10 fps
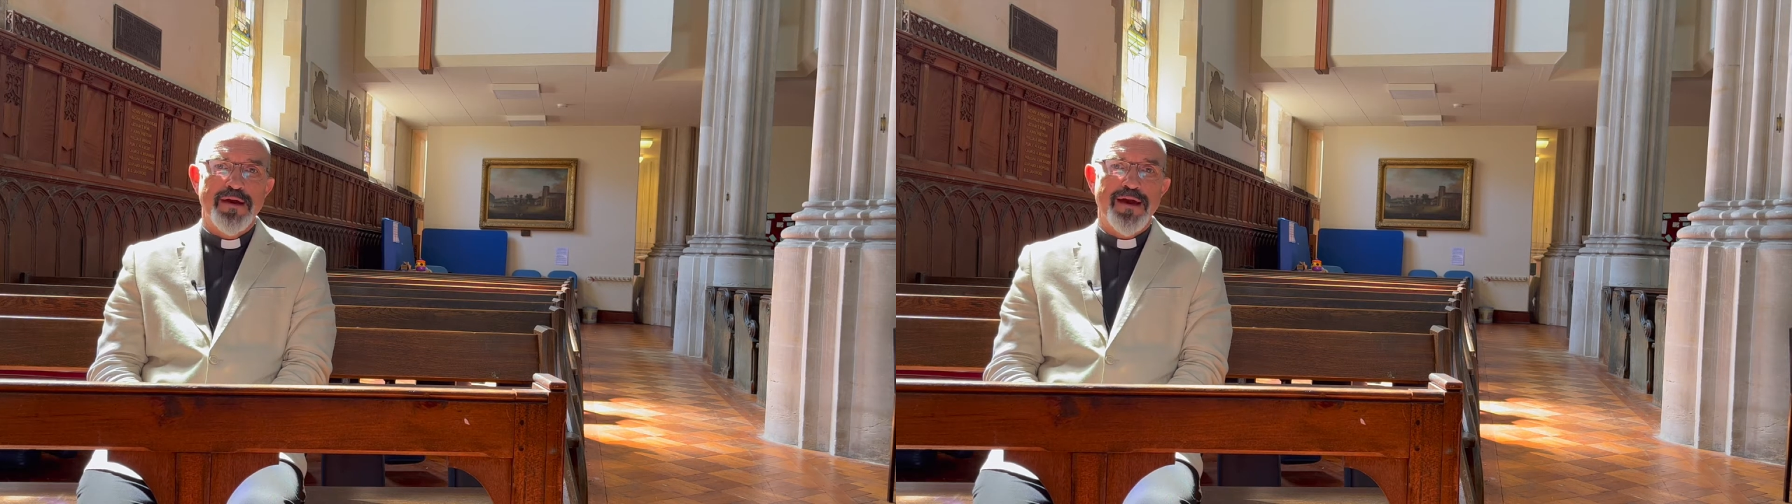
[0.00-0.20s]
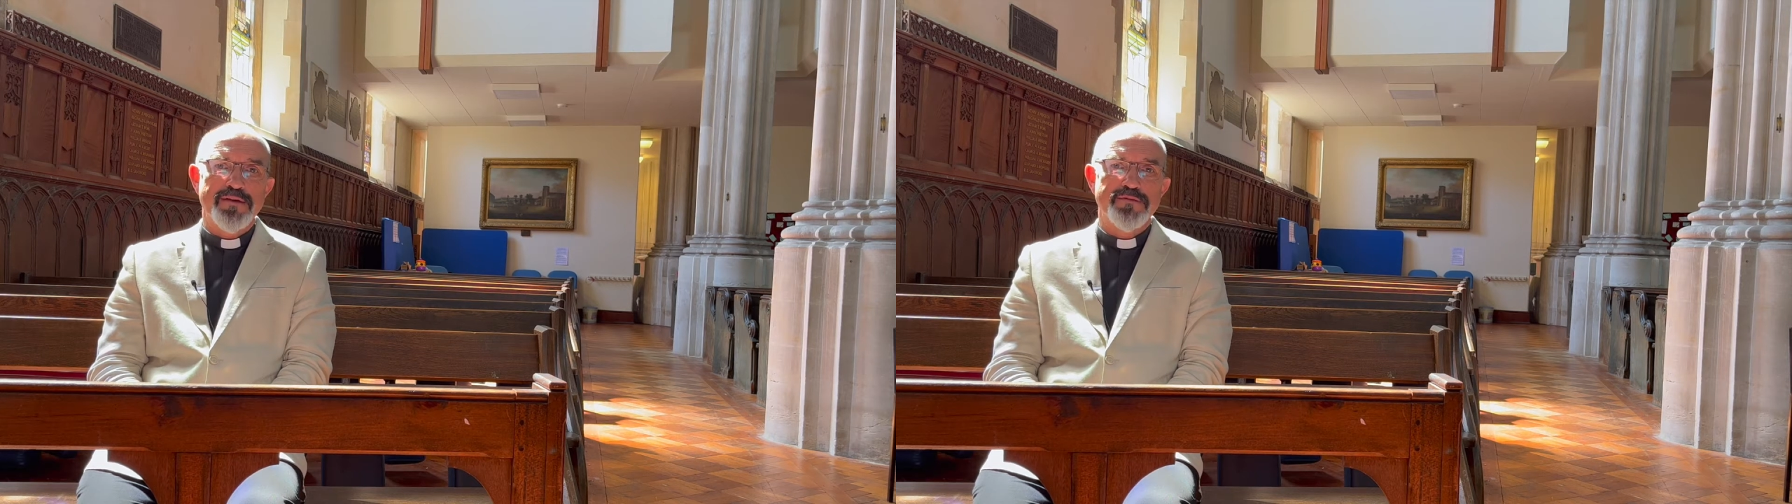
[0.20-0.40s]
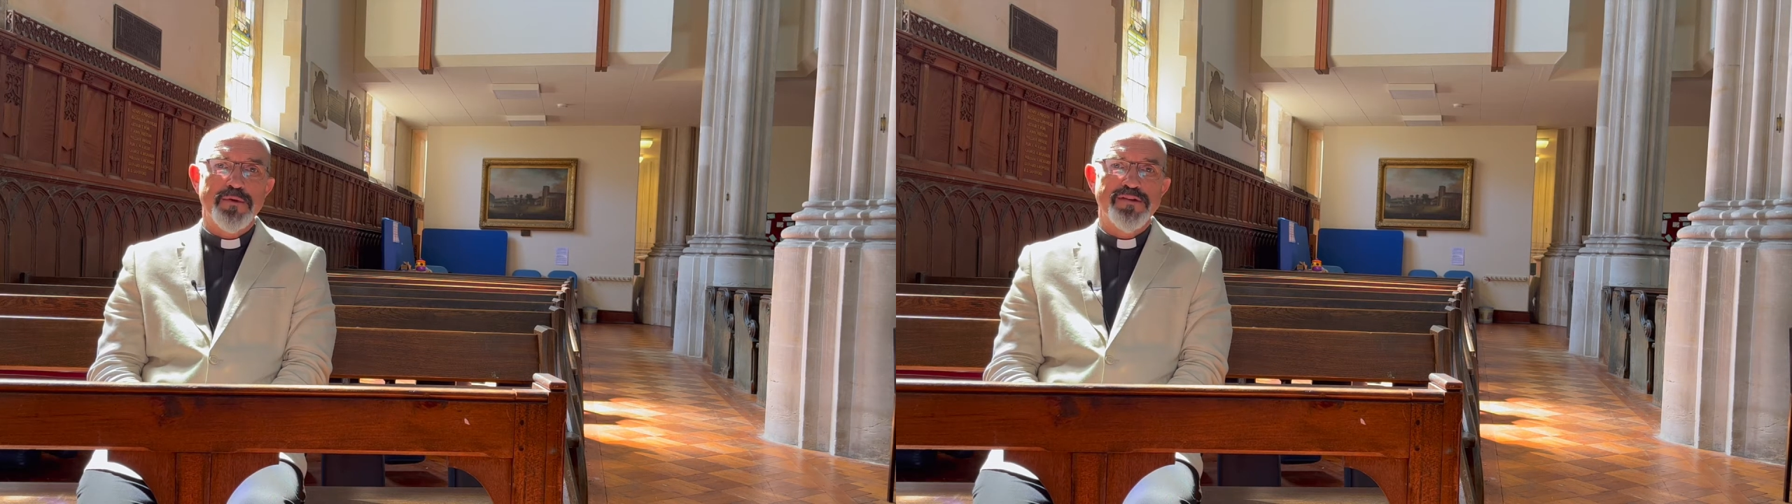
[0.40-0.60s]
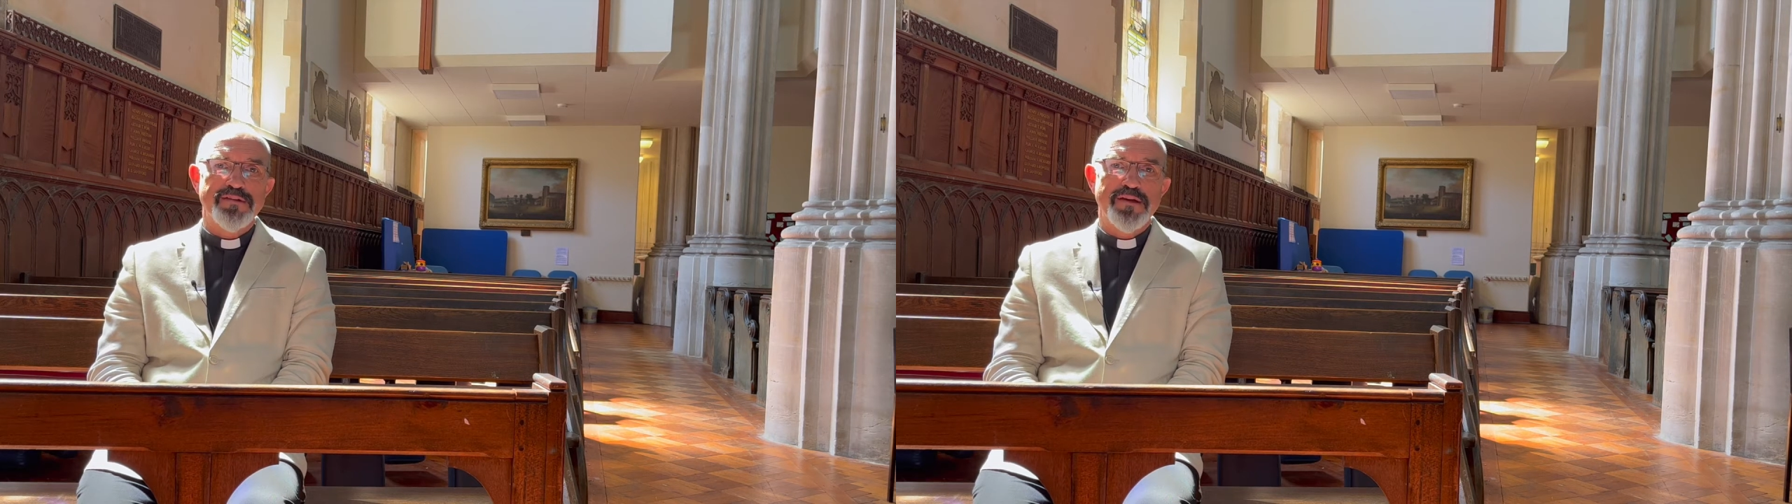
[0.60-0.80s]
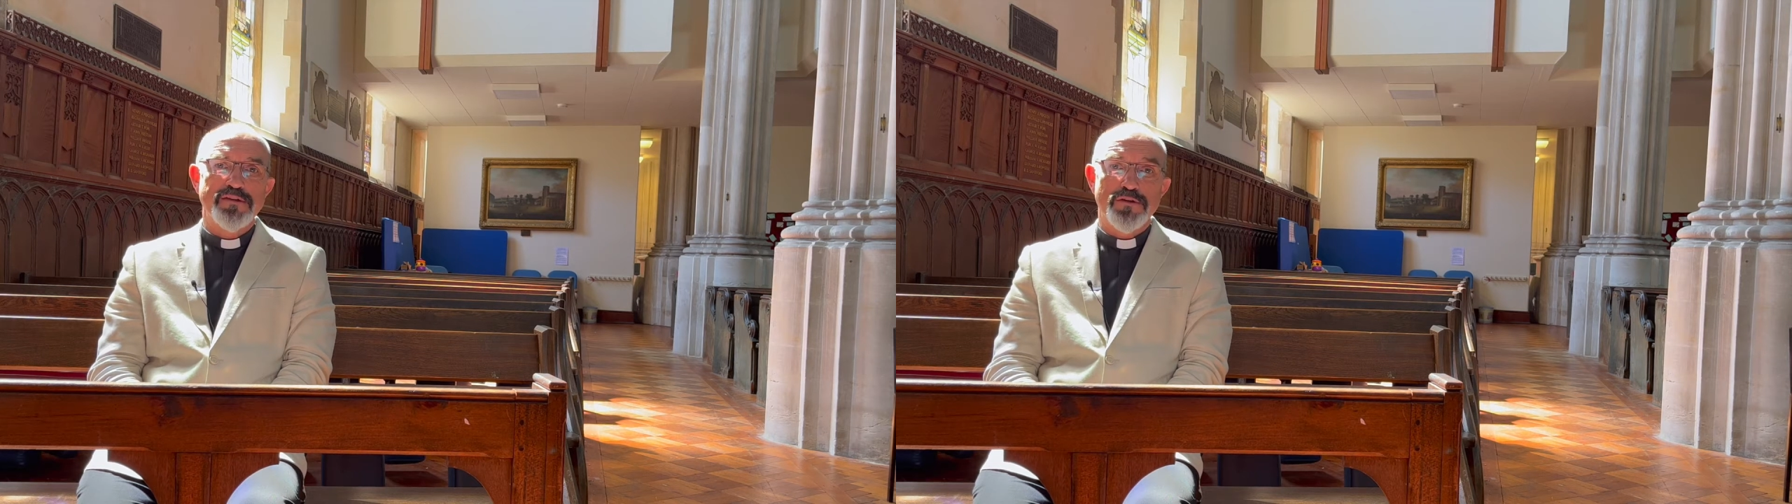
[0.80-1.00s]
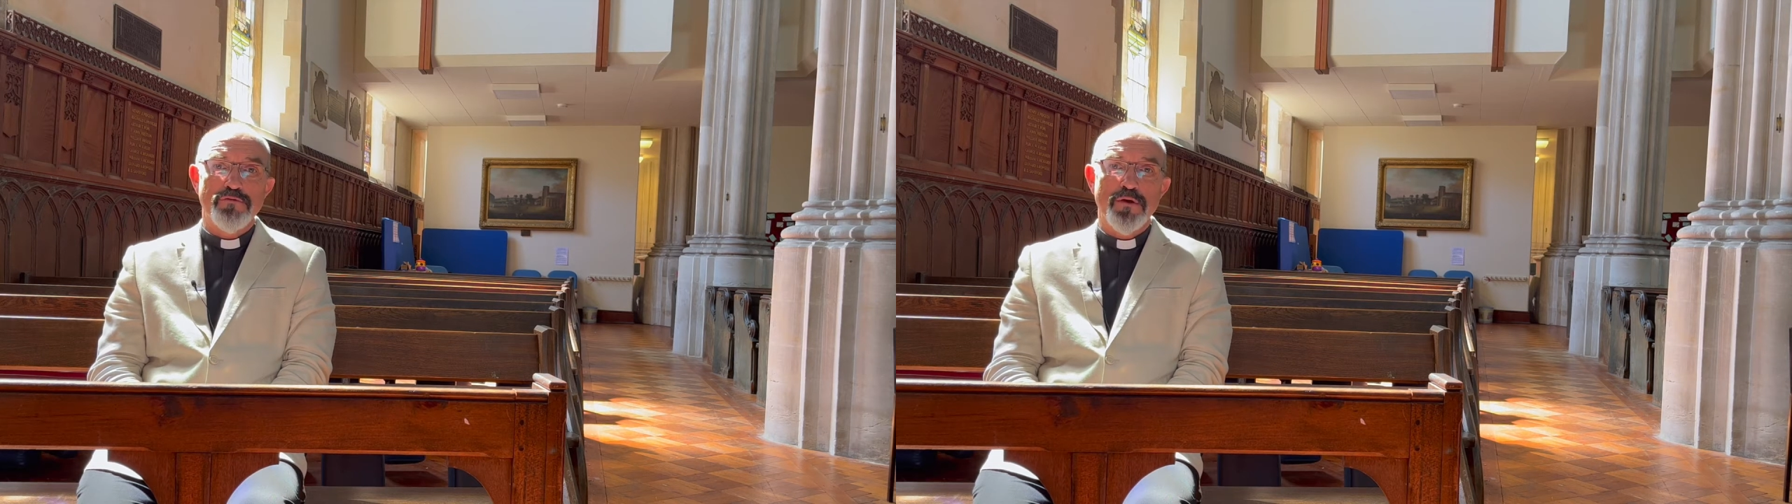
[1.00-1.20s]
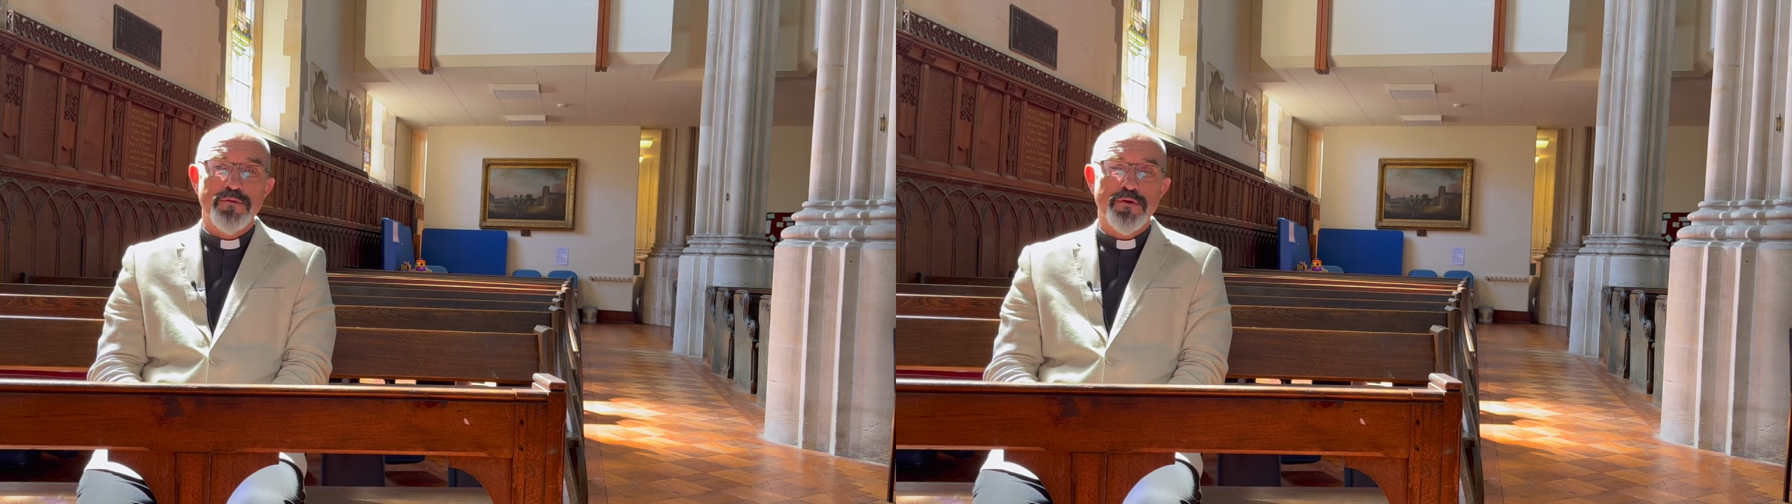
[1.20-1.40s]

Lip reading: as we seek to grow